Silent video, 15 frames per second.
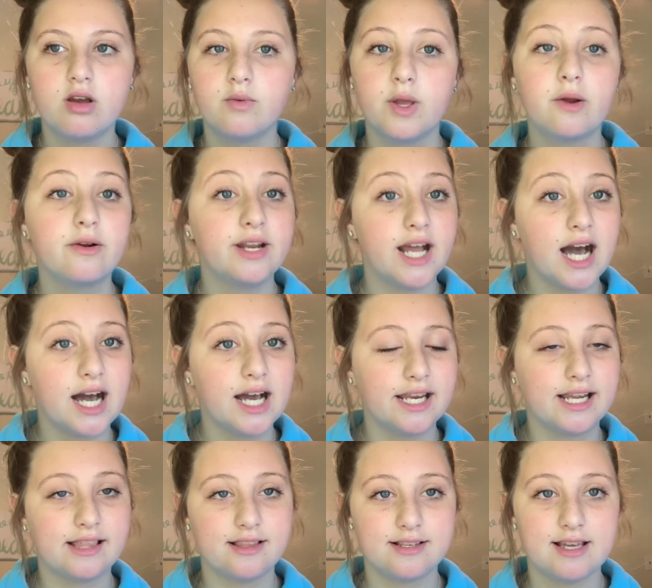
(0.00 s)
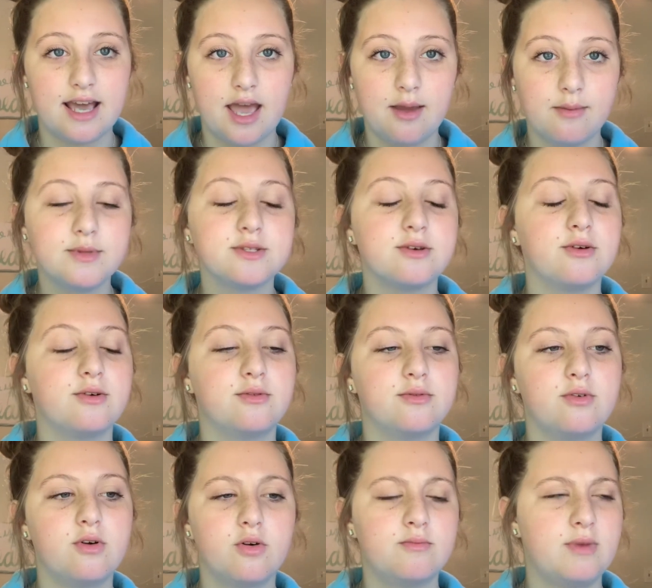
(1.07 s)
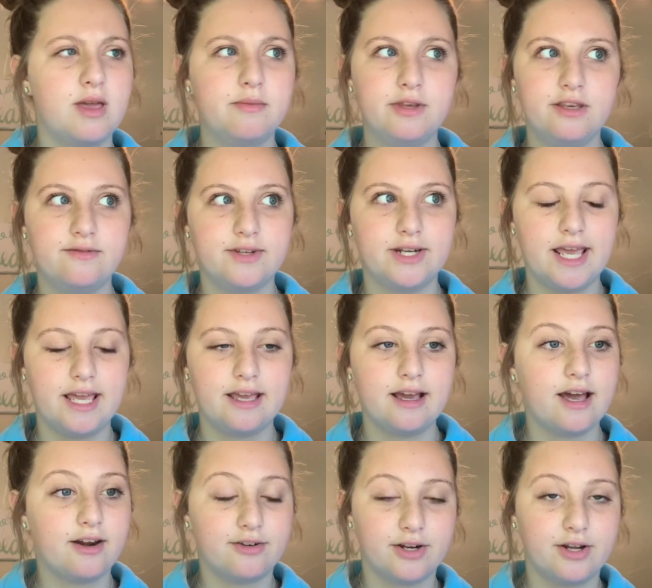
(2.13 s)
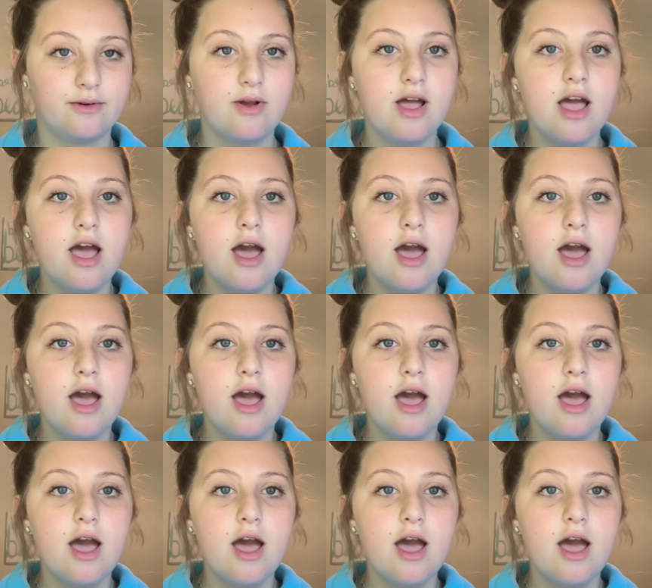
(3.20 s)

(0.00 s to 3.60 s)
We were 9 at the time, so, or maybe even 8, I don't know.